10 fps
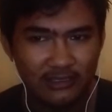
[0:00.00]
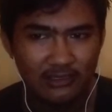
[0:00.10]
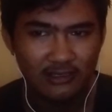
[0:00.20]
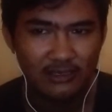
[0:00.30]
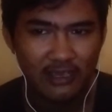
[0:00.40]

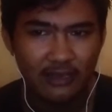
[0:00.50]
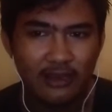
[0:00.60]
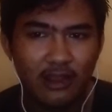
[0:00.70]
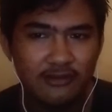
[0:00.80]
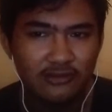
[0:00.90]
And
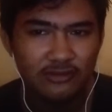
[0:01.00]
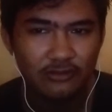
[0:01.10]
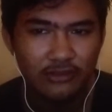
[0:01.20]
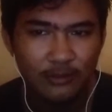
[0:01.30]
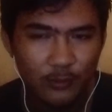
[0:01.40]
also
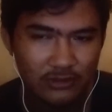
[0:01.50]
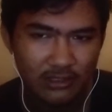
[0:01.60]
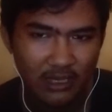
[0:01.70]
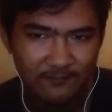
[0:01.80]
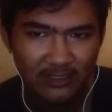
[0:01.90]
students must have
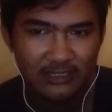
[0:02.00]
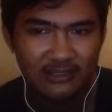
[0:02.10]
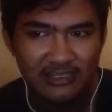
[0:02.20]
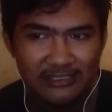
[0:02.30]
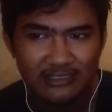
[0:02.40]
a
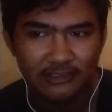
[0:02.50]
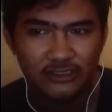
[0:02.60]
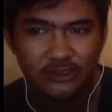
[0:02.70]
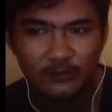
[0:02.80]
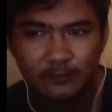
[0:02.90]
teacher
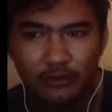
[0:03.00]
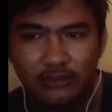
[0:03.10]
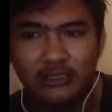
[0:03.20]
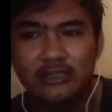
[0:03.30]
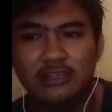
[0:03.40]
support
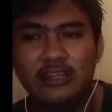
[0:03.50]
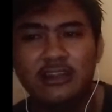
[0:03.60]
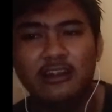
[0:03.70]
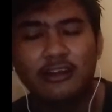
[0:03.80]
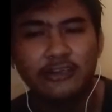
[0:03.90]
in
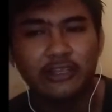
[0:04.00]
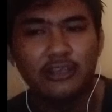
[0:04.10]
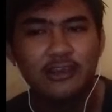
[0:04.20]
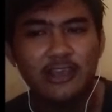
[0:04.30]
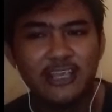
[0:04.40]
learning,
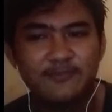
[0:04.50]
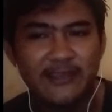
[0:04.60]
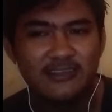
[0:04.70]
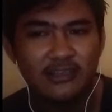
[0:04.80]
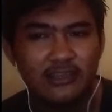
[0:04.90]

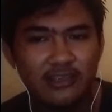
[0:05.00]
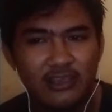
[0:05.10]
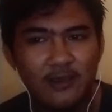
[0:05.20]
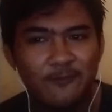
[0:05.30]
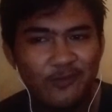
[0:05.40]
especially
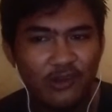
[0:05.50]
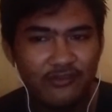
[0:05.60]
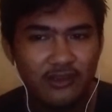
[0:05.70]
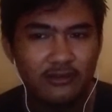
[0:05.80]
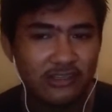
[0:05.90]
improve
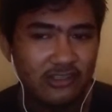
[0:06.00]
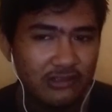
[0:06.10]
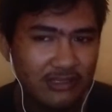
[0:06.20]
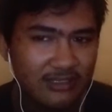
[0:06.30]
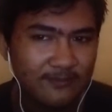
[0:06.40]
the students'
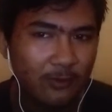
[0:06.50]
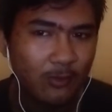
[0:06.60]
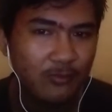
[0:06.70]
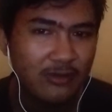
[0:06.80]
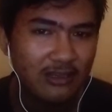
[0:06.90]

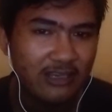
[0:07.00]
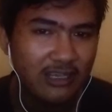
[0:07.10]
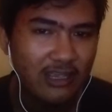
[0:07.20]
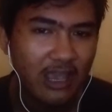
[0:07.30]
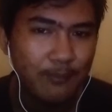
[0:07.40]
vocabulary
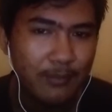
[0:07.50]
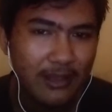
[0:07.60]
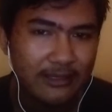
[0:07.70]
ability.